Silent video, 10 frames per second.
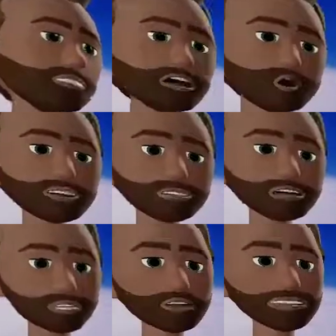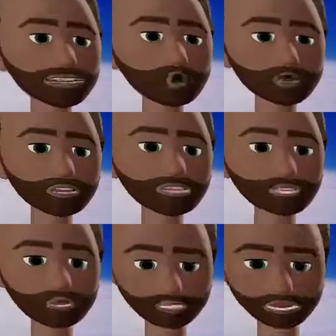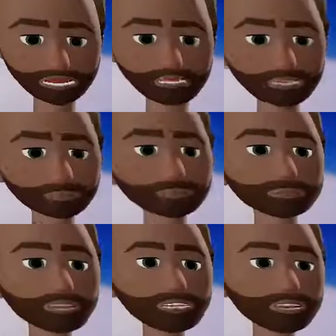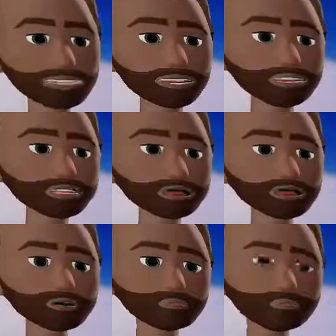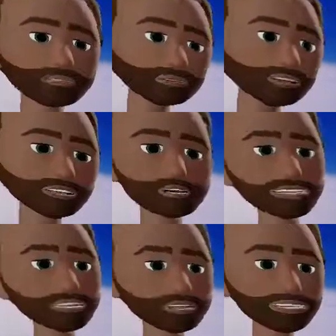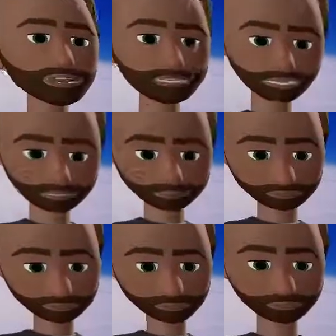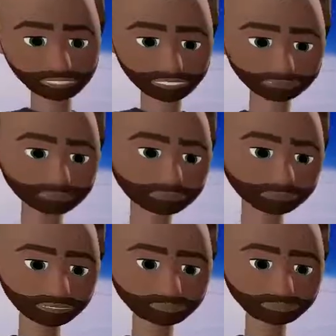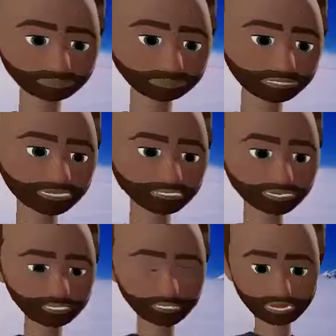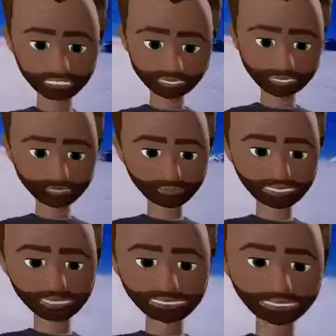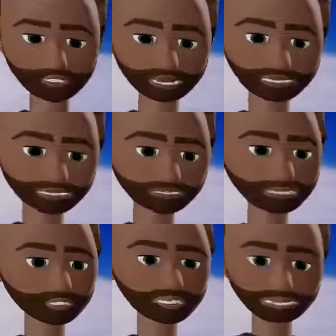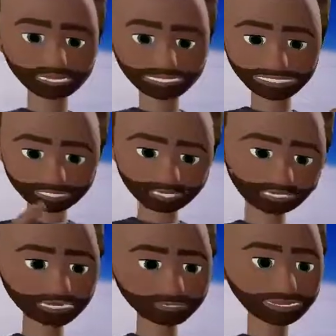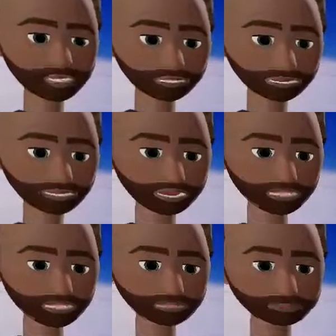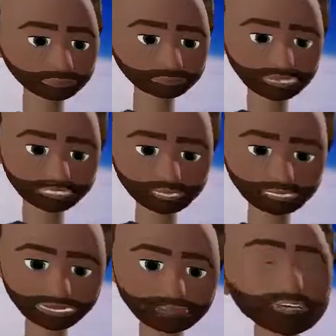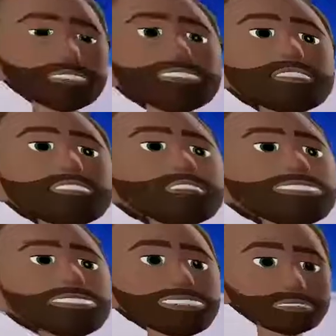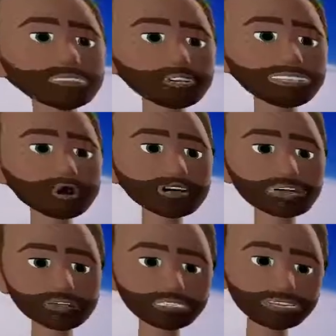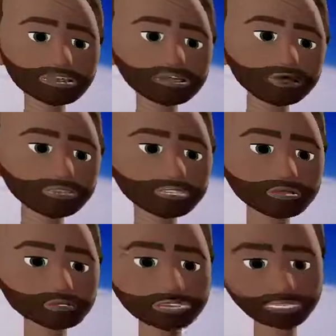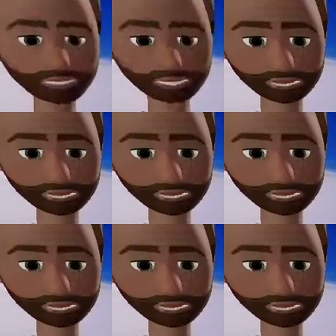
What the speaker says: we managed to solve an issue around decreasing the decreasing ozone layer. Okay, so for part one, our outcome is to describe the functions of the stratospheric ozone and to interpret data from secondary sources, and that's going to kind of come in the